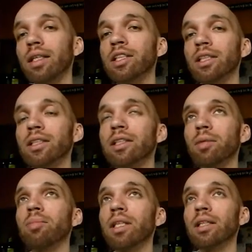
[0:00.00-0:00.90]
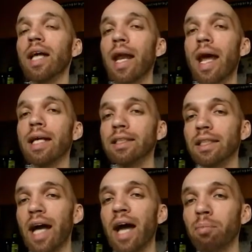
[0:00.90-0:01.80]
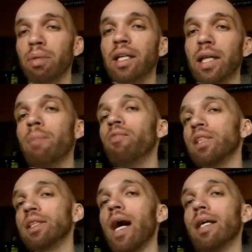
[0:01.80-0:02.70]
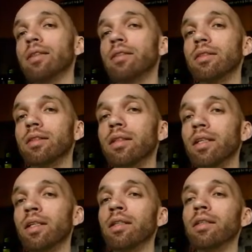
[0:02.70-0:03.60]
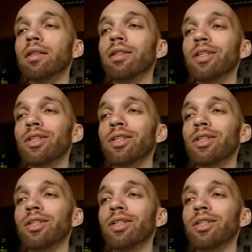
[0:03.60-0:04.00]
It's just something that has not been emphasized in,